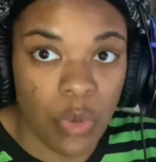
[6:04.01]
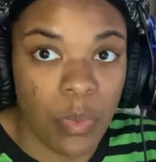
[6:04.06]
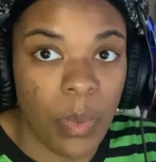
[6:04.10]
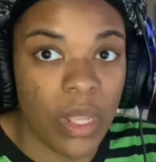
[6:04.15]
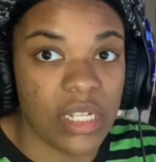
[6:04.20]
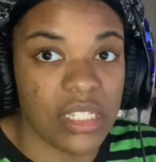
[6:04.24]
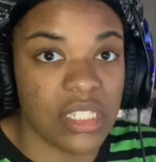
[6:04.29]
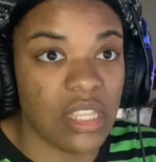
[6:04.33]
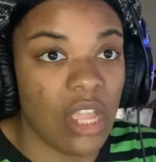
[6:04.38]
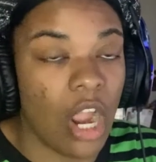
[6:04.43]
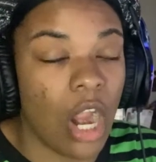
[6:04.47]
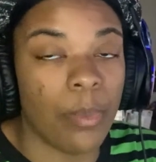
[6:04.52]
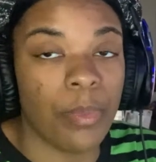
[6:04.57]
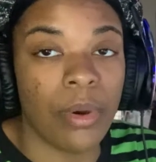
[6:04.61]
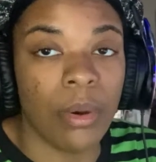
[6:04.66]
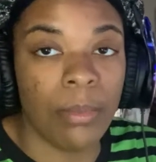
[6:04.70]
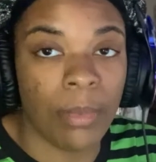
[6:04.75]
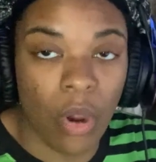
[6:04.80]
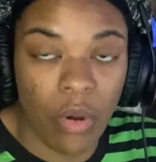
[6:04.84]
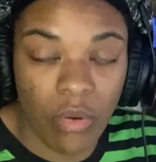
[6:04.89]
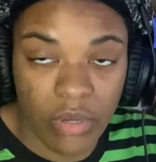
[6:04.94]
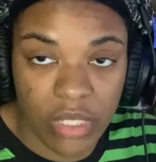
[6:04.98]
You better start
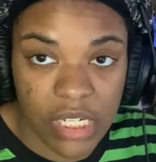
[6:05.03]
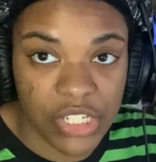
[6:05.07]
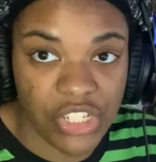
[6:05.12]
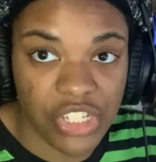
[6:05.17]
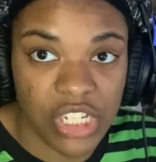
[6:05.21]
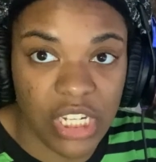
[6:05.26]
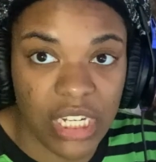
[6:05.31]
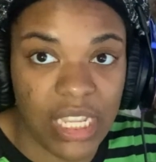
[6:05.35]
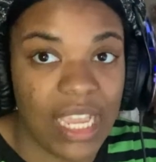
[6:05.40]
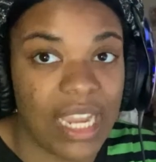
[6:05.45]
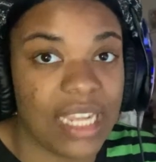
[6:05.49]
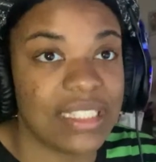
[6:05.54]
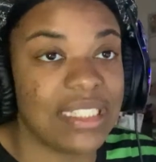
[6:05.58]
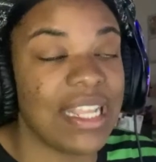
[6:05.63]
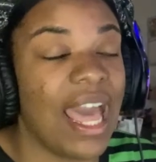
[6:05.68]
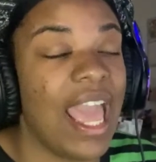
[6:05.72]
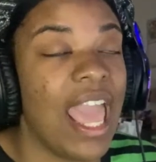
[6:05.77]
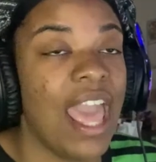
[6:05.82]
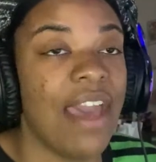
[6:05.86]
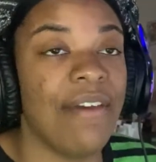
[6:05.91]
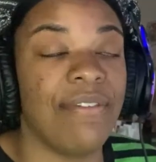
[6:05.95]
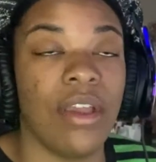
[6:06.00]
promoting this shit again, because
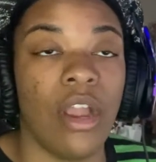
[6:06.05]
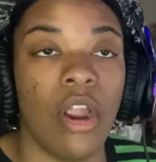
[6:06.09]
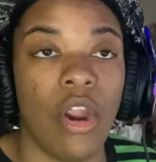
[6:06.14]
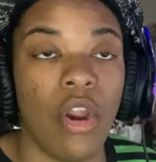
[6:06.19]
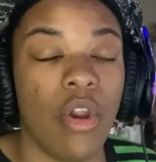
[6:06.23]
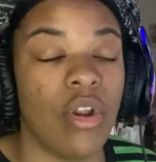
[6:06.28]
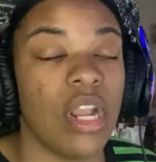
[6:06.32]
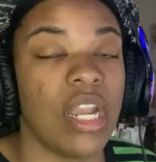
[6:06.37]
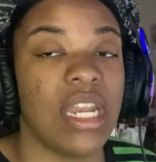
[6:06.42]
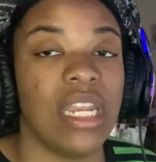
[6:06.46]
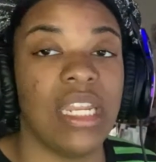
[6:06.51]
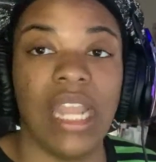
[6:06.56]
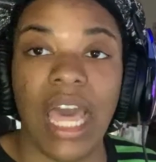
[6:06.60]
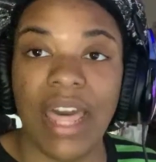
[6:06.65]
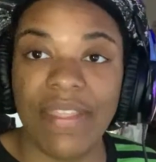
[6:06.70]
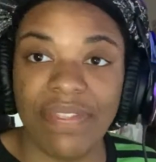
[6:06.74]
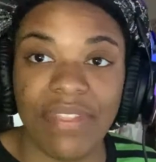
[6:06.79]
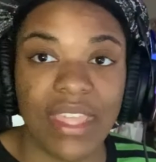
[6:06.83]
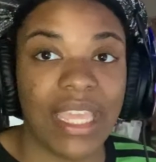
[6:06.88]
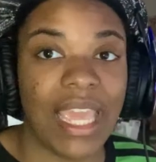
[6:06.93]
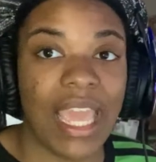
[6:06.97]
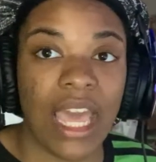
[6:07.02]
I have heard
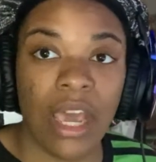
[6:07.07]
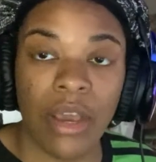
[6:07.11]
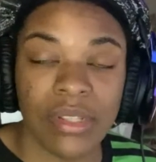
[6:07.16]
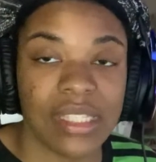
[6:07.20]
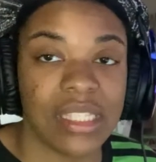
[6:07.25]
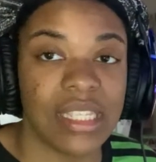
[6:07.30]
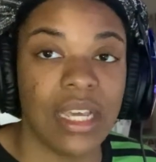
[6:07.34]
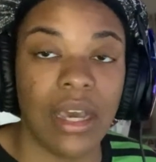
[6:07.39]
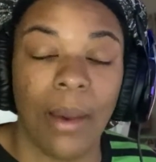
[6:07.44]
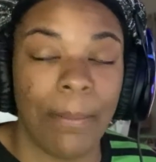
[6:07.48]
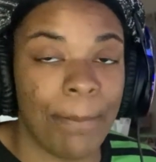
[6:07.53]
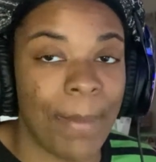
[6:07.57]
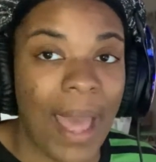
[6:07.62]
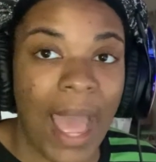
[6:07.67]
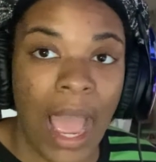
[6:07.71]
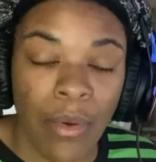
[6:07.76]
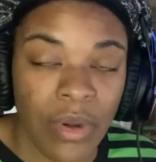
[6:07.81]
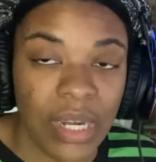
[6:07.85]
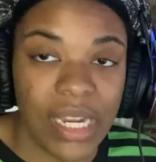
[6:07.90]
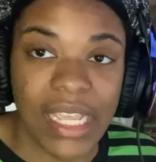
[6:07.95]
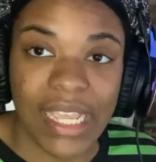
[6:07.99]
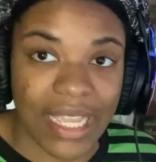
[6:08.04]
nothing else
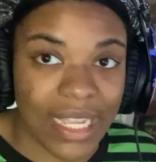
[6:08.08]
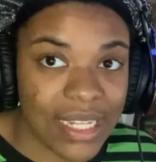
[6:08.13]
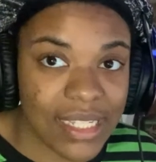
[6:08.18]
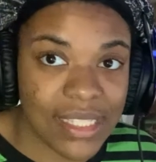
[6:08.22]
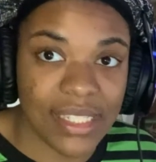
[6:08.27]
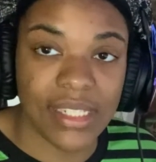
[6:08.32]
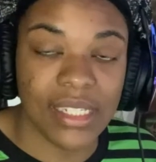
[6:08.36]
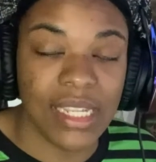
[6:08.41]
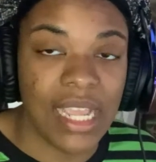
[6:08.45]
about it.